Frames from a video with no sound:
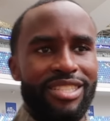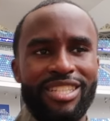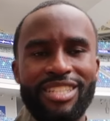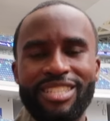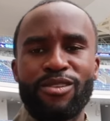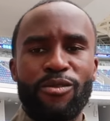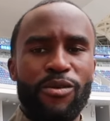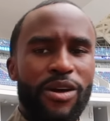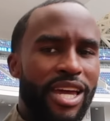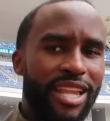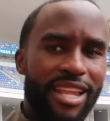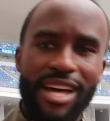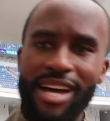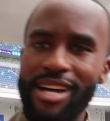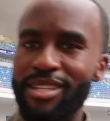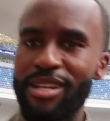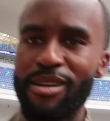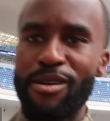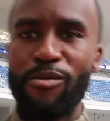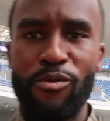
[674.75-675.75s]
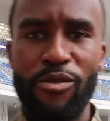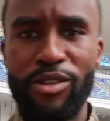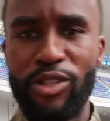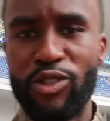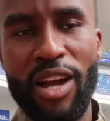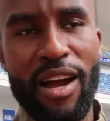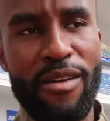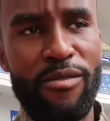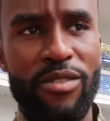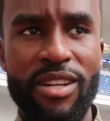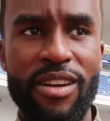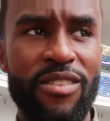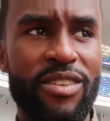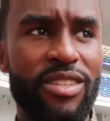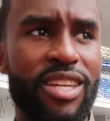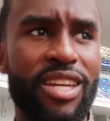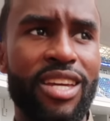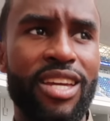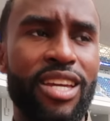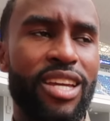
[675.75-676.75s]
just the way it lined up with travel and
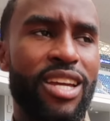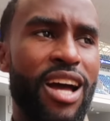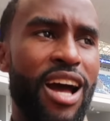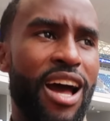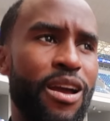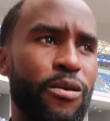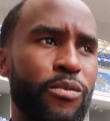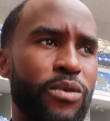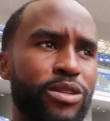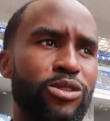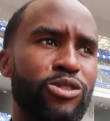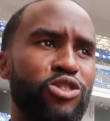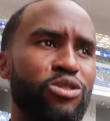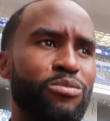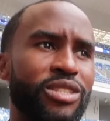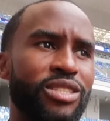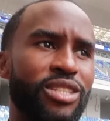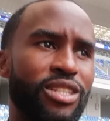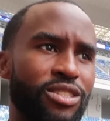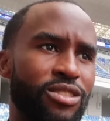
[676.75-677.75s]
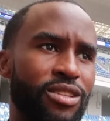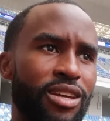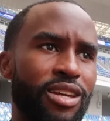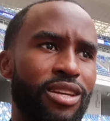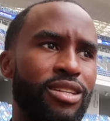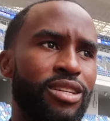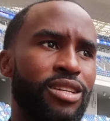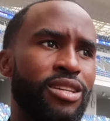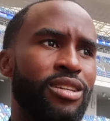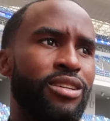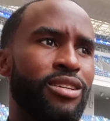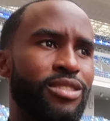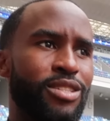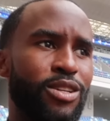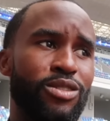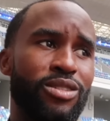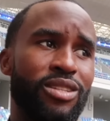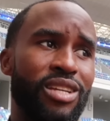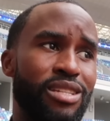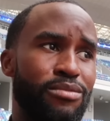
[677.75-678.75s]
everything, I didn't want to do too much yesterday. Mm-hmm.
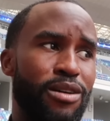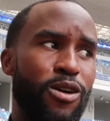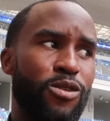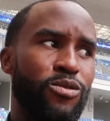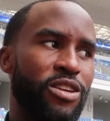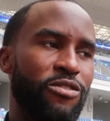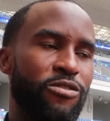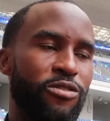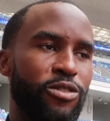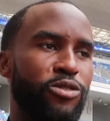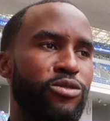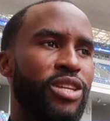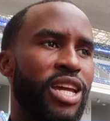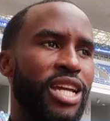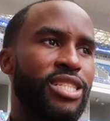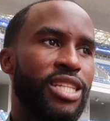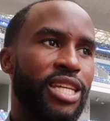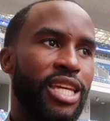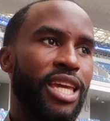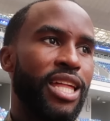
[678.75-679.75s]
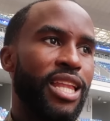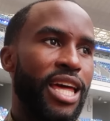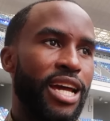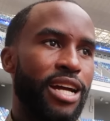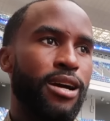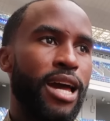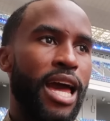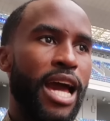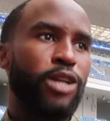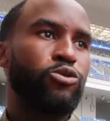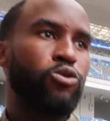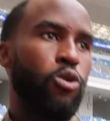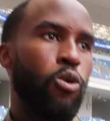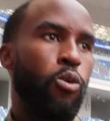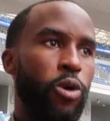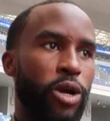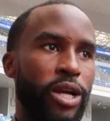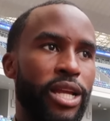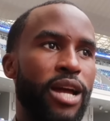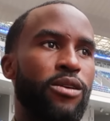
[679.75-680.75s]
So today's my only real day to get like an actual
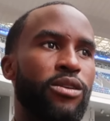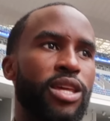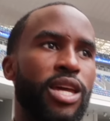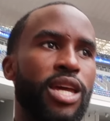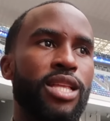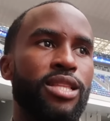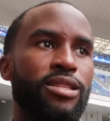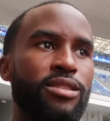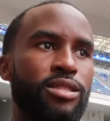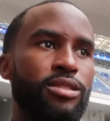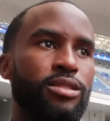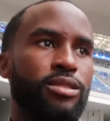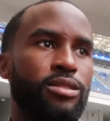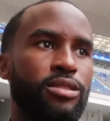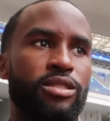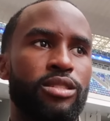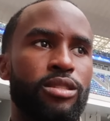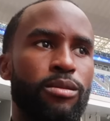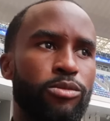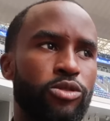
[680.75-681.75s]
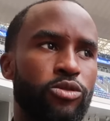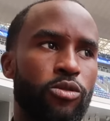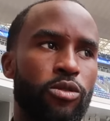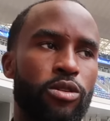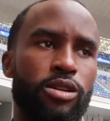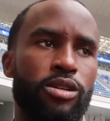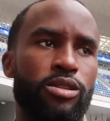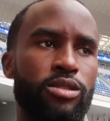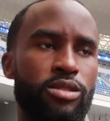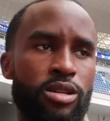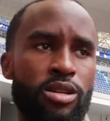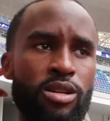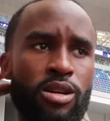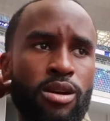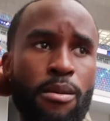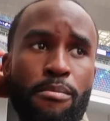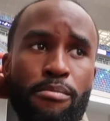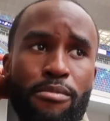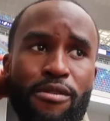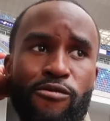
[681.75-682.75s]
workout in some sort
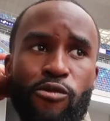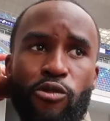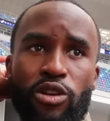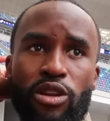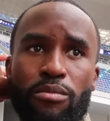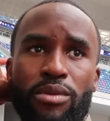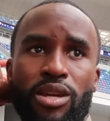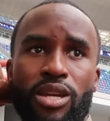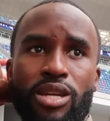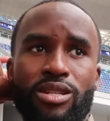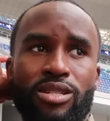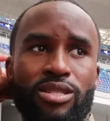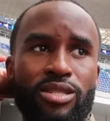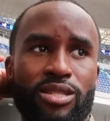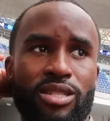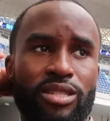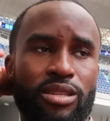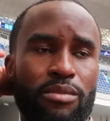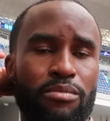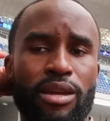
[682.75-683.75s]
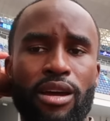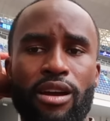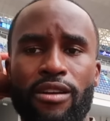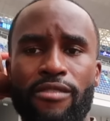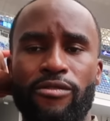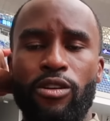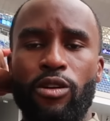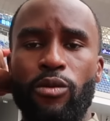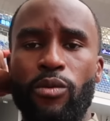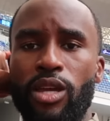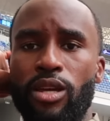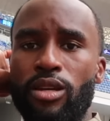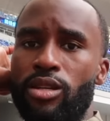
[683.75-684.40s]
before the meet, since I'm be out here for a week.